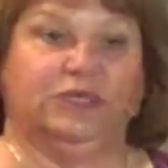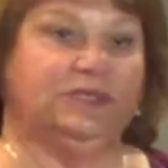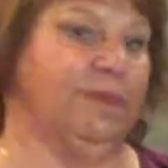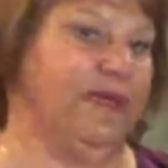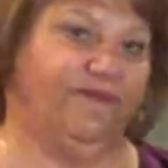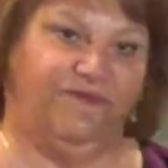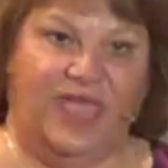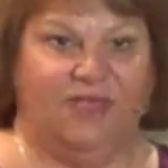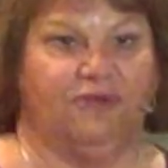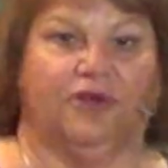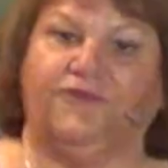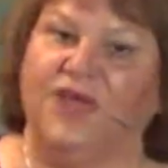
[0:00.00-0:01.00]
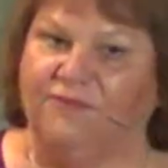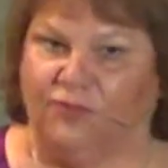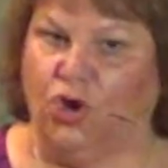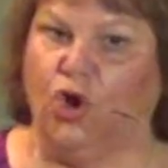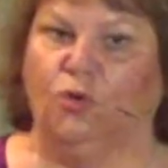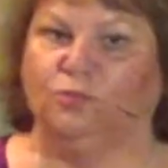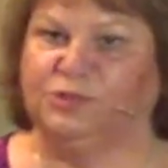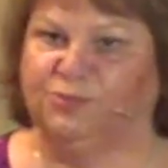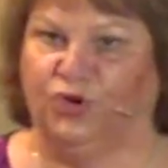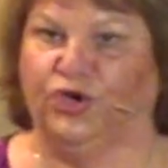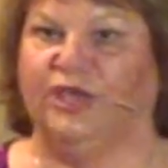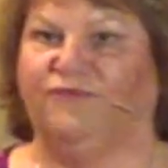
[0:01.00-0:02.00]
It's my favorite Holmes book.